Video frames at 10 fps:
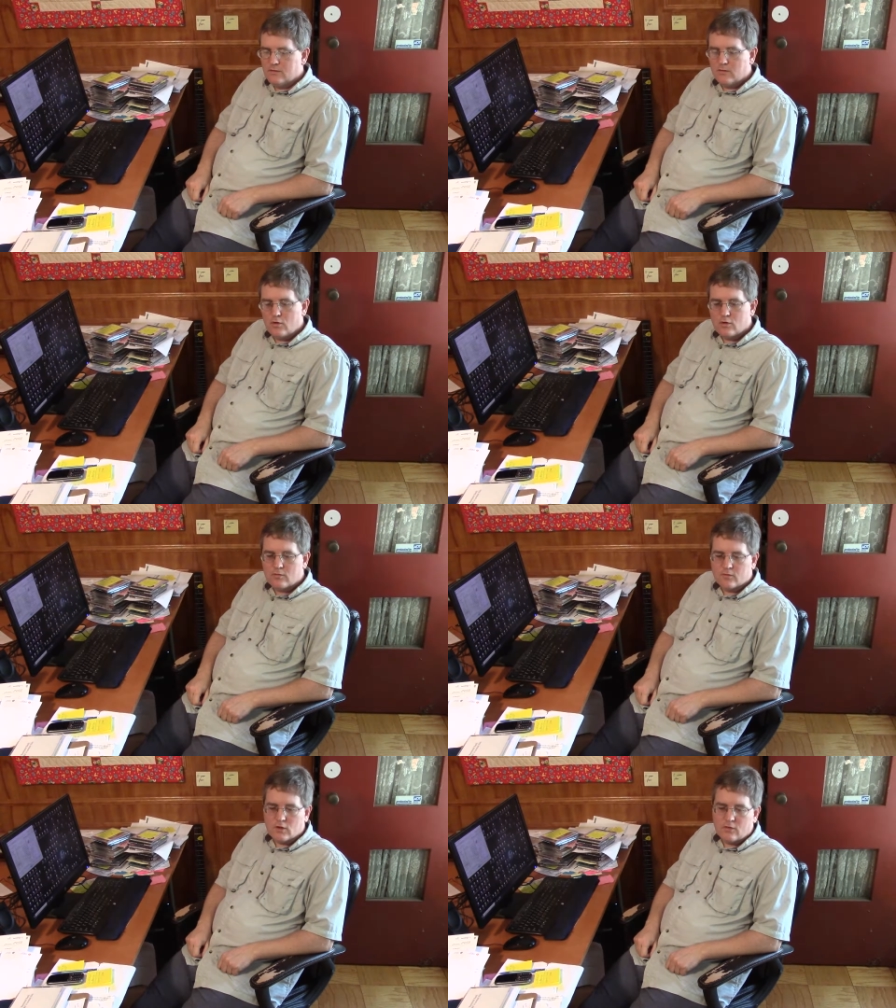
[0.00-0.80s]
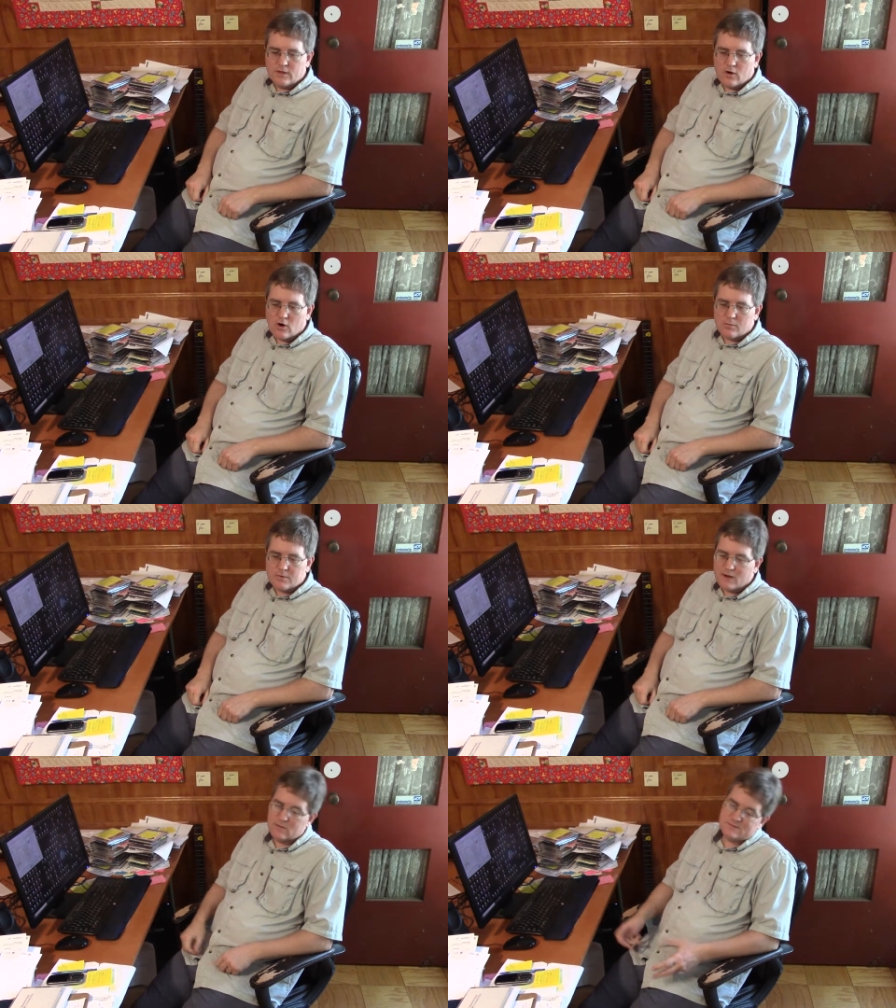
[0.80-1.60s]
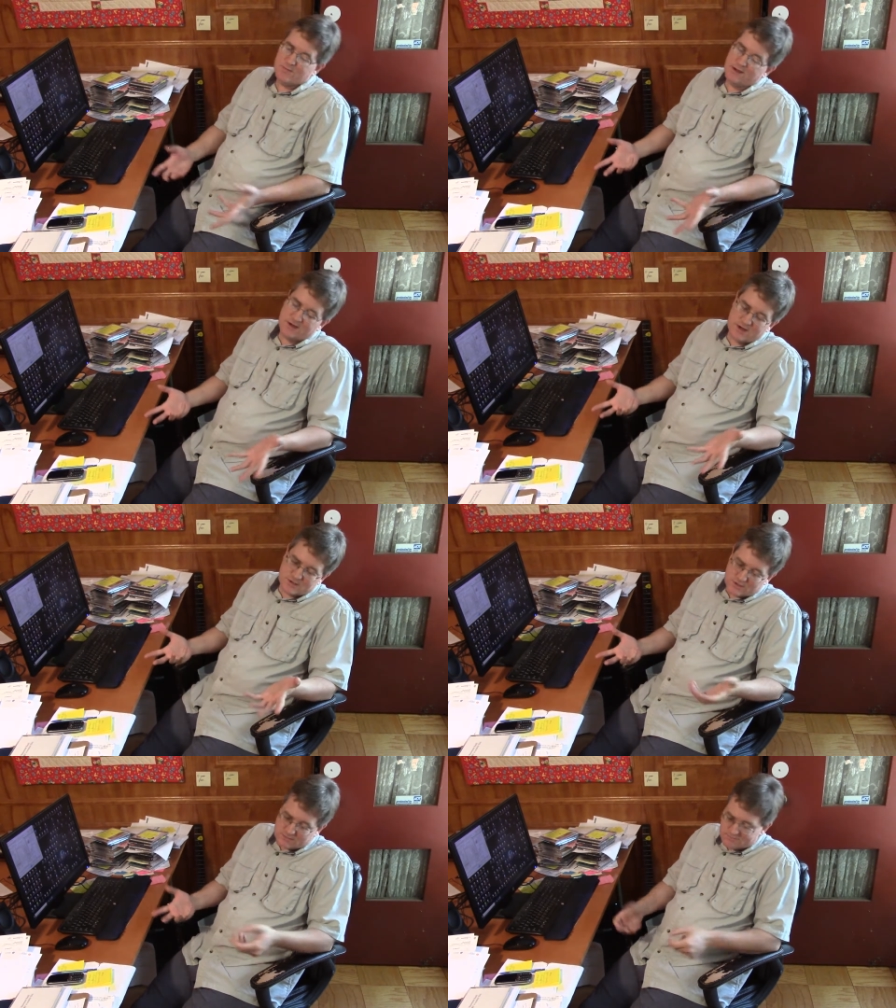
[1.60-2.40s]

Run Over Lonely Heart, but I wasn't paying attention.